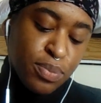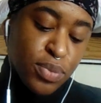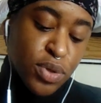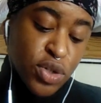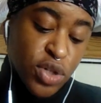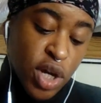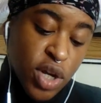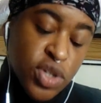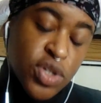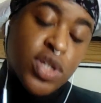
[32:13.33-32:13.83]

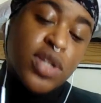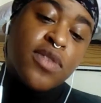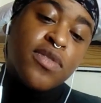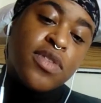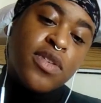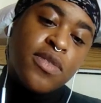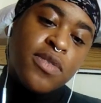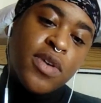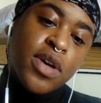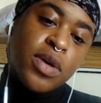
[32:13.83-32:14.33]
production
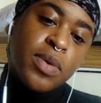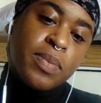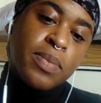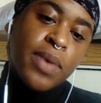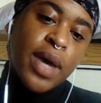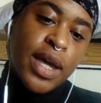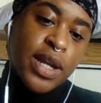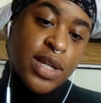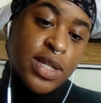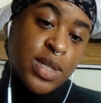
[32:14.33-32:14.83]
of the
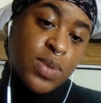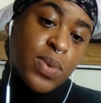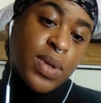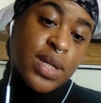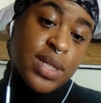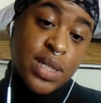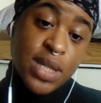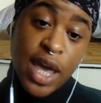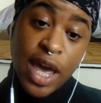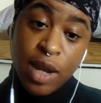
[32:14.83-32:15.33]
film and as well
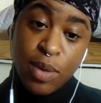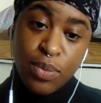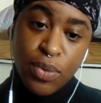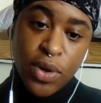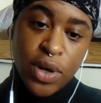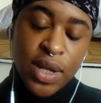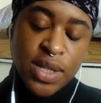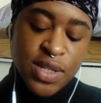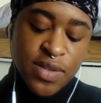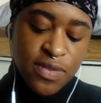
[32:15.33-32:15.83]
as the end
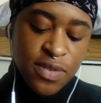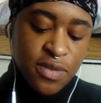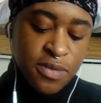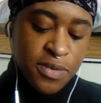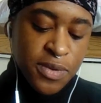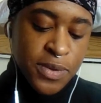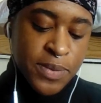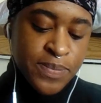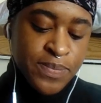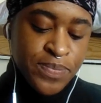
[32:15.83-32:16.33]
product of the
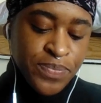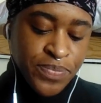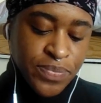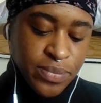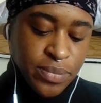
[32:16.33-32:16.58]
film.